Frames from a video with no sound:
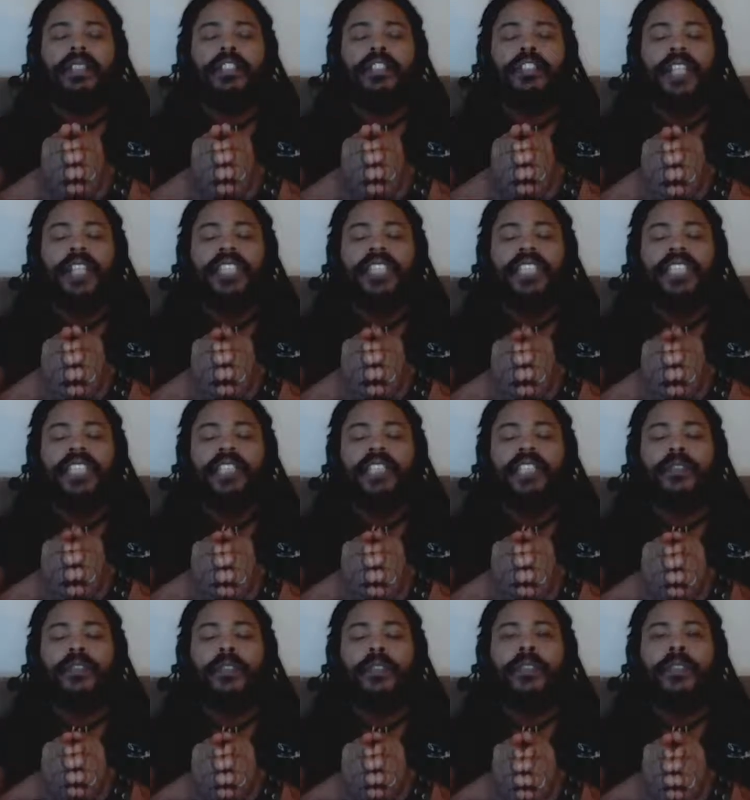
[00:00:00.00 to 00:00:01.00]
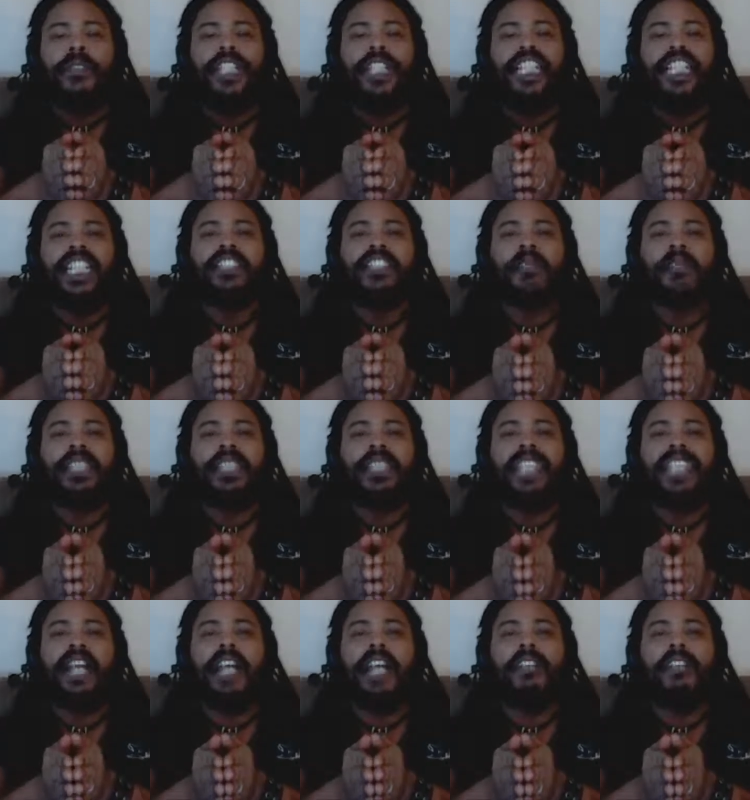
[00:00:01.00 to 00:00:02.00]
the translation for the word Egypt
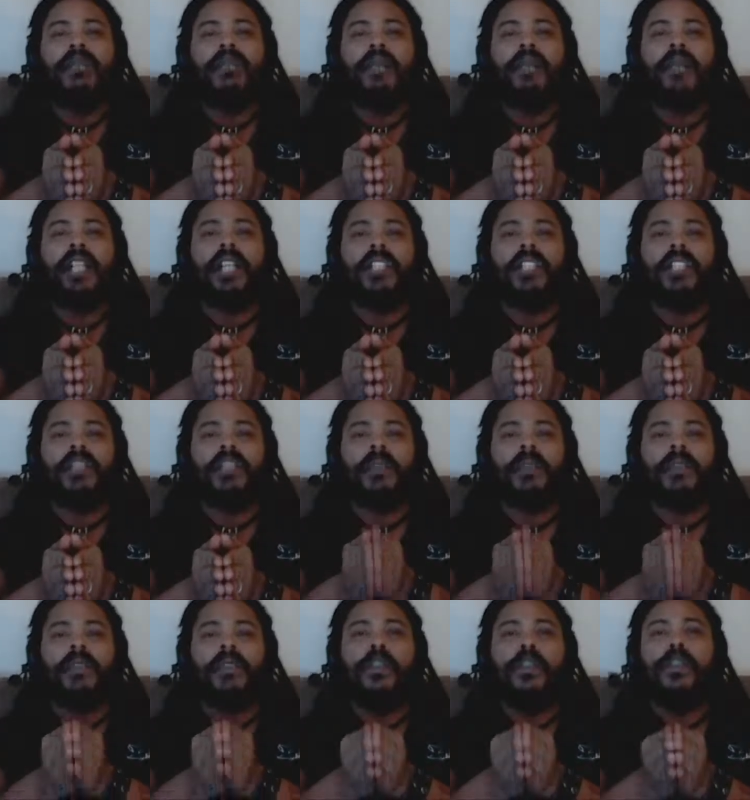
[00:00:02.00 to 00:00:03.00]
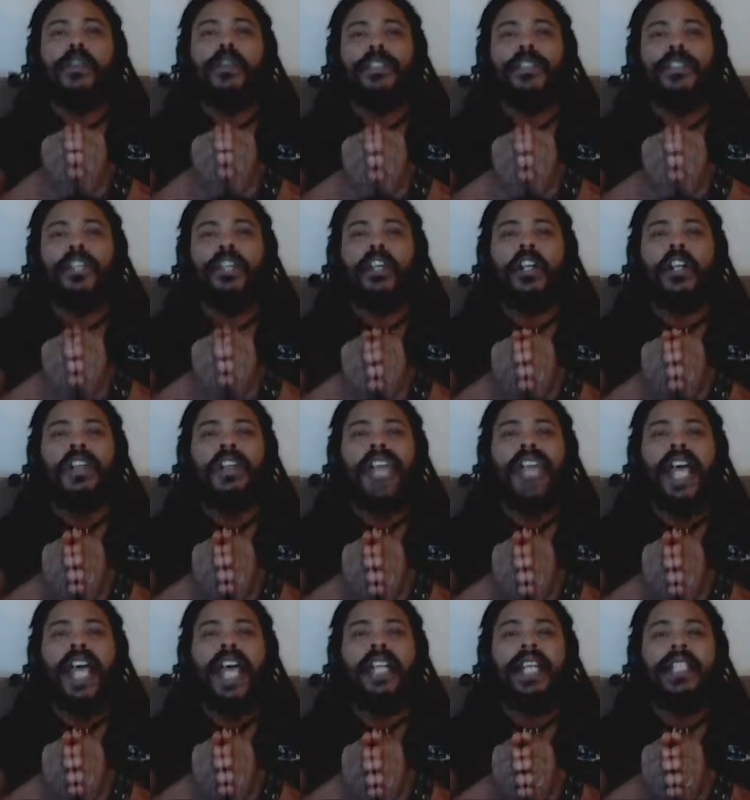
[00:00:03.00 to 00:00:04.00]
means house of bondage. Before it was
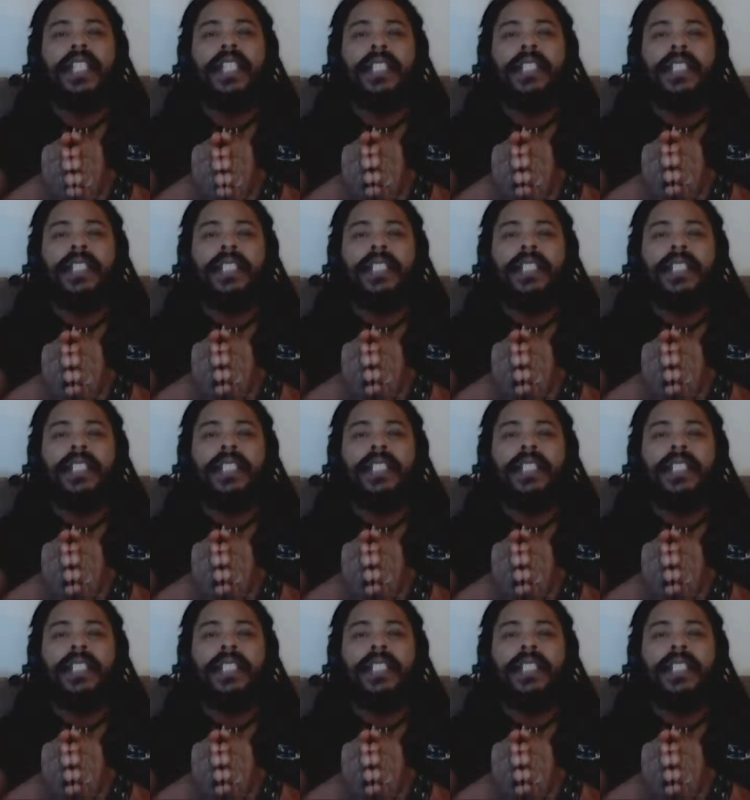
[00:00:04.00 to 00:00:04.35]
called that